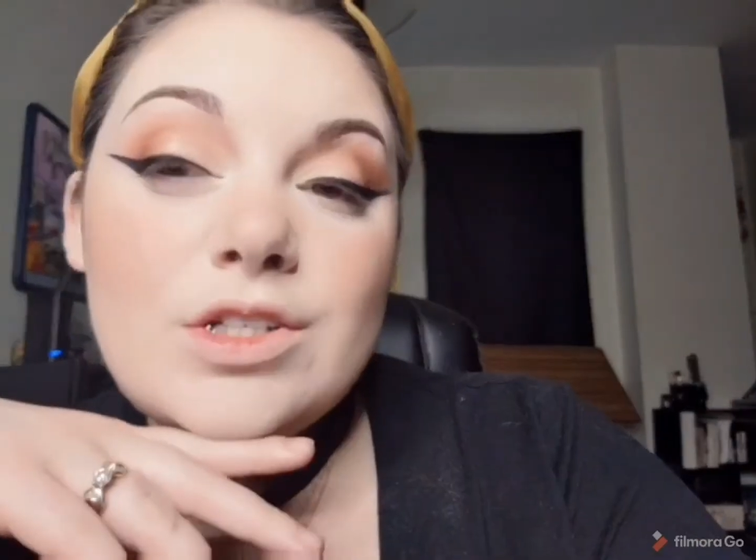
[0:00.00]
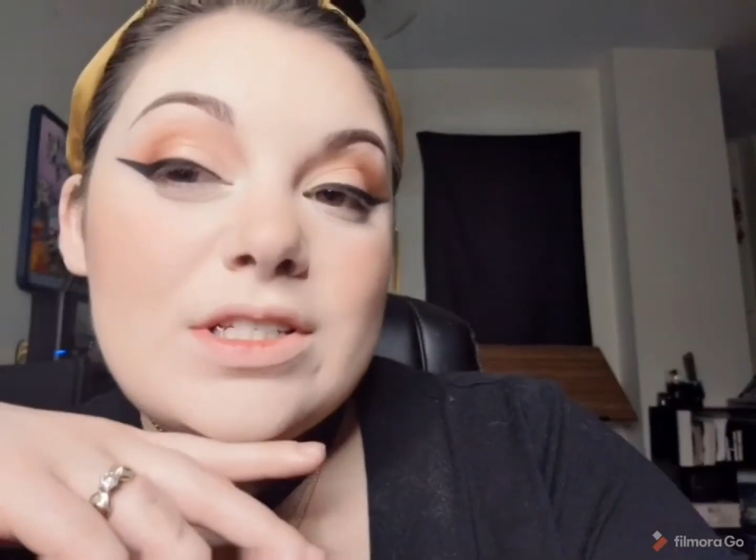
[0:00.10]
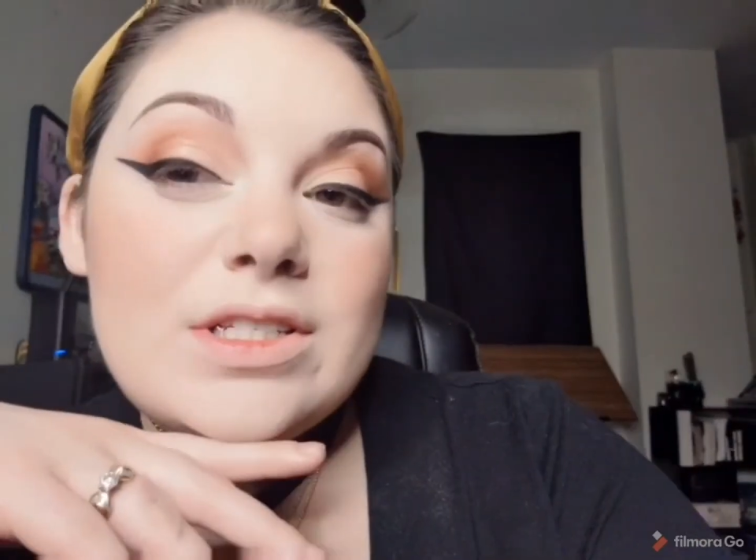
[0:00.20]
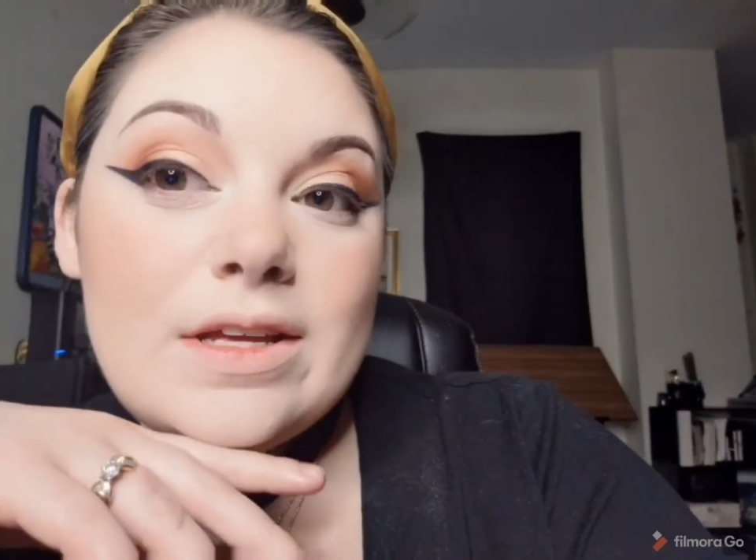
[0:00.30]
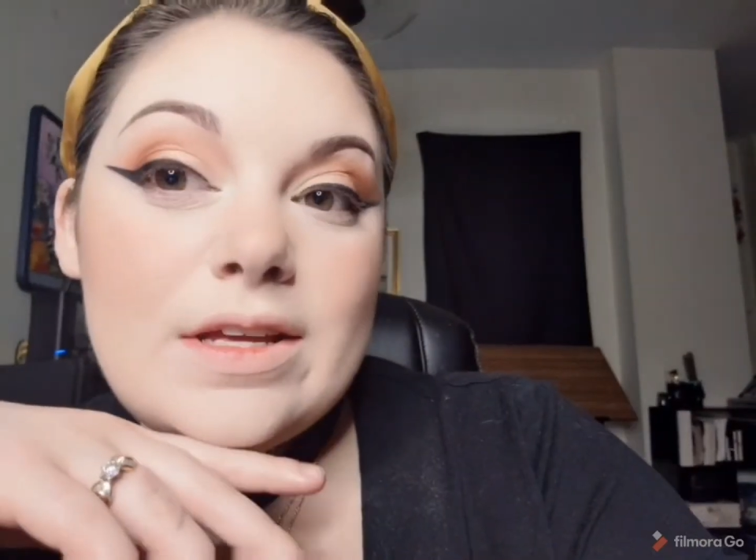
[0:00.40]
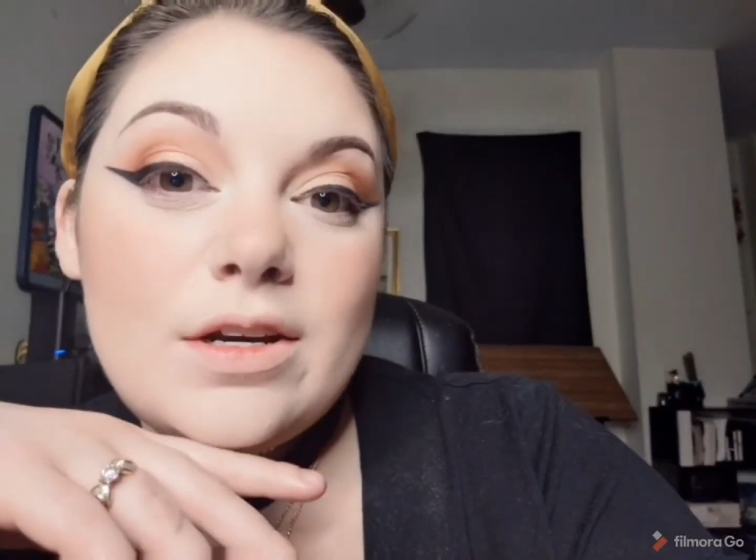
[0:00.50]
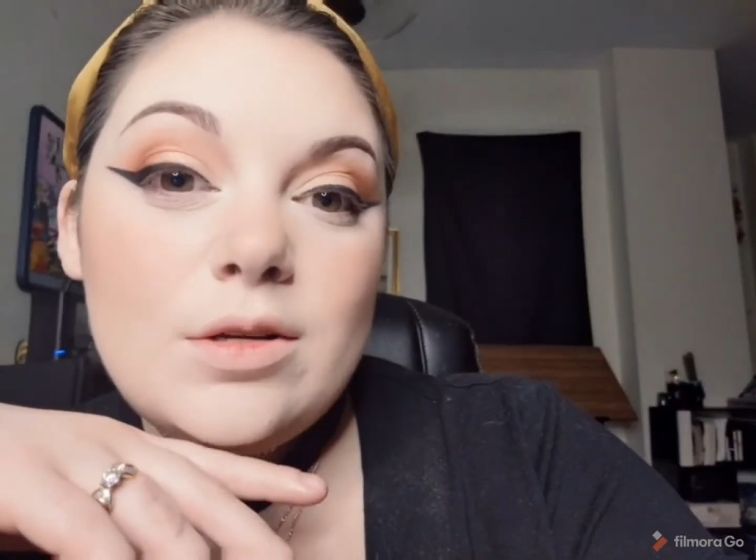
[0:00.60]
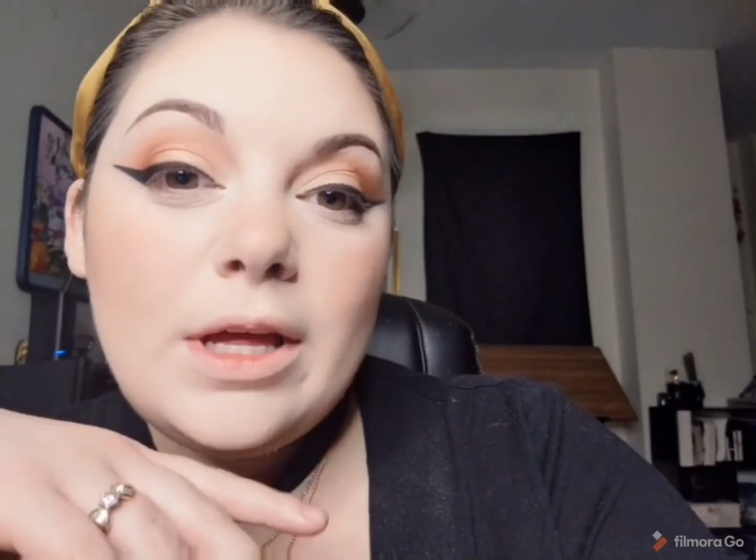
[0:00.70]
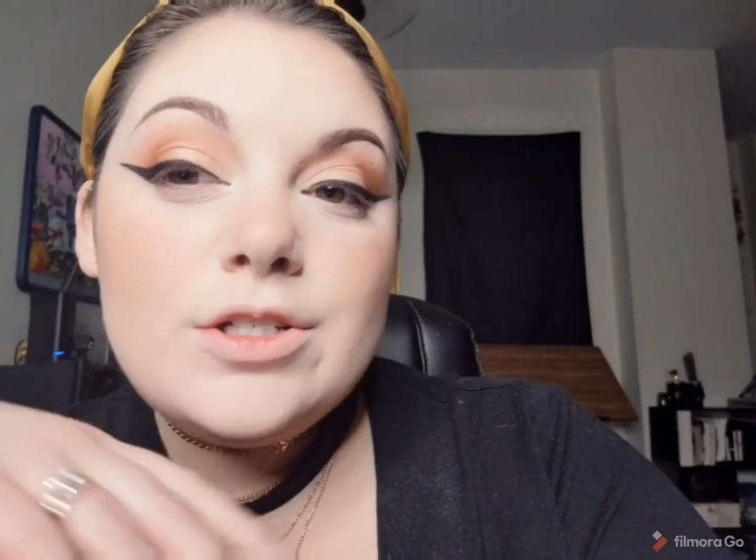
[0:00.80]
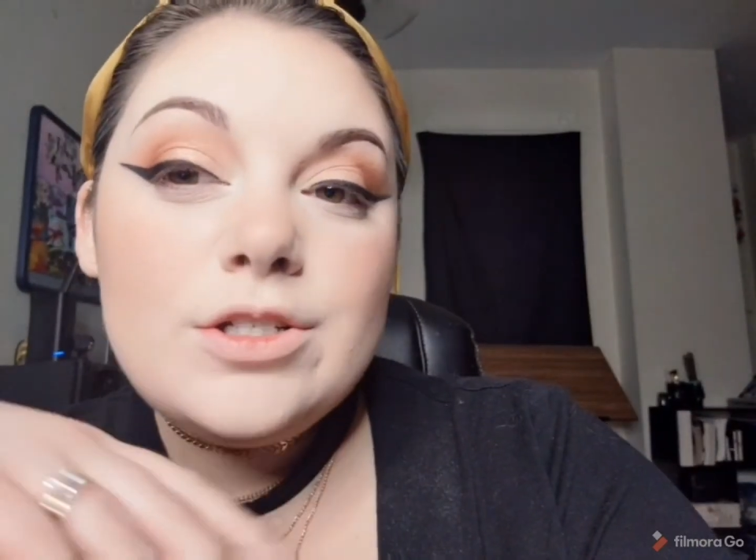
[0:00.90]
Just a
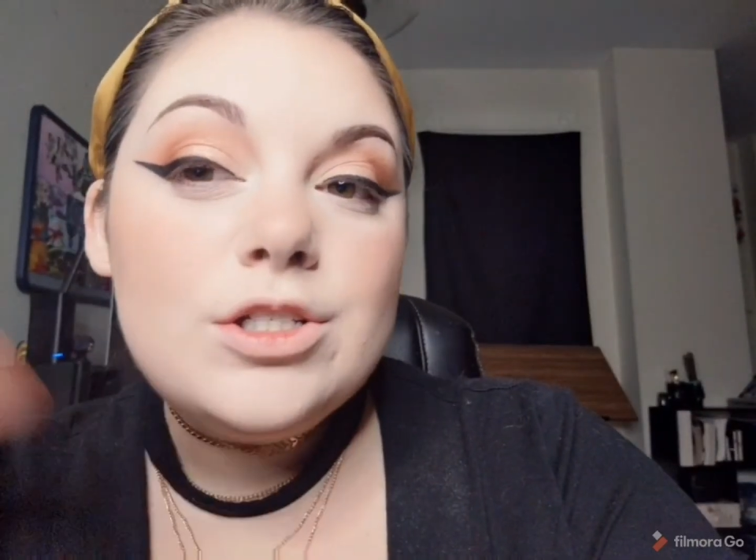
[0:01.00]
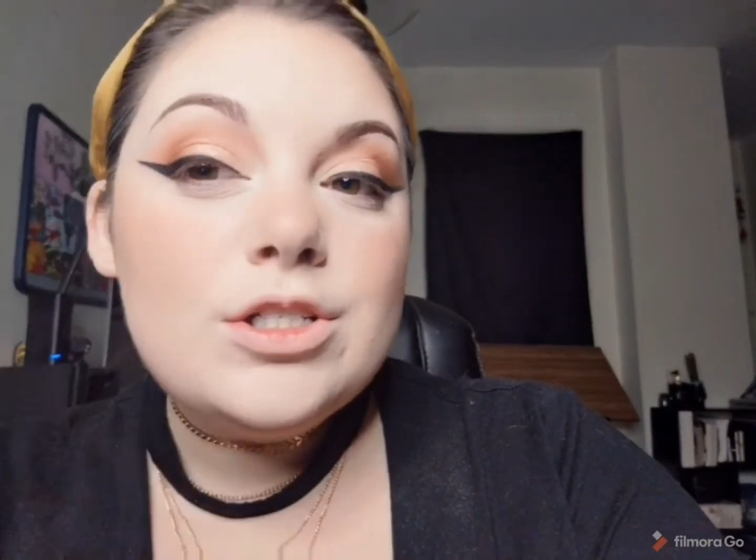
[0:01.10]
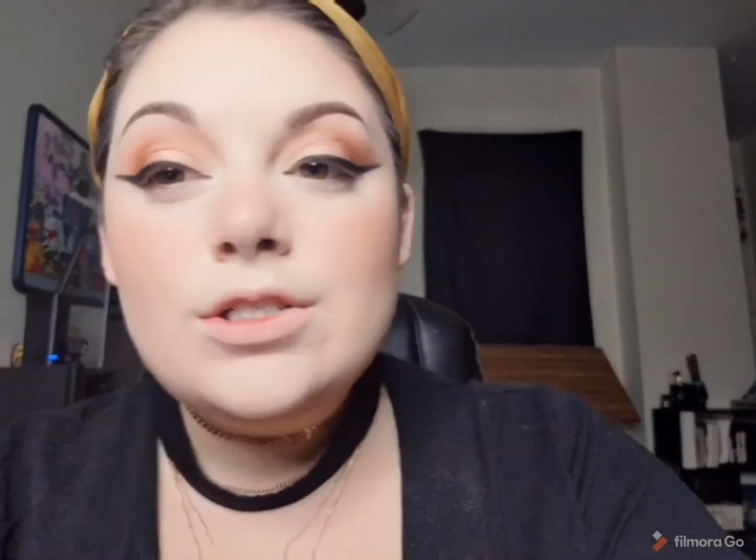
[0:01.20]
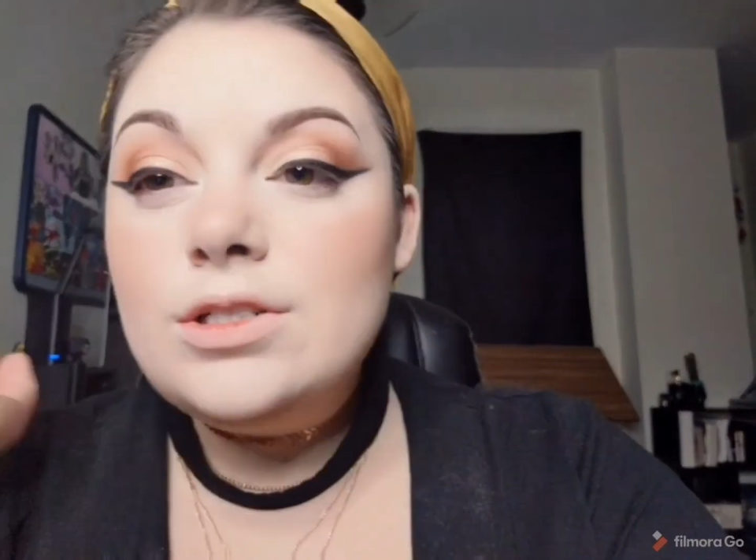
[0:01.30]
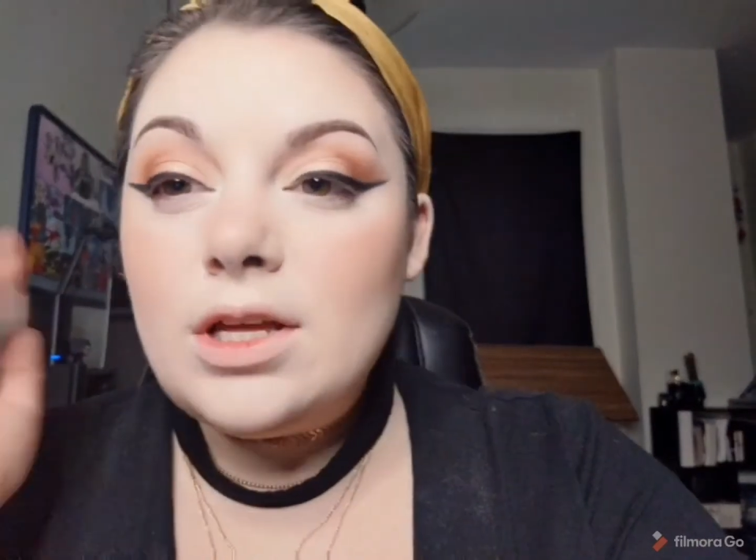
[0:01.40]
subtle blush.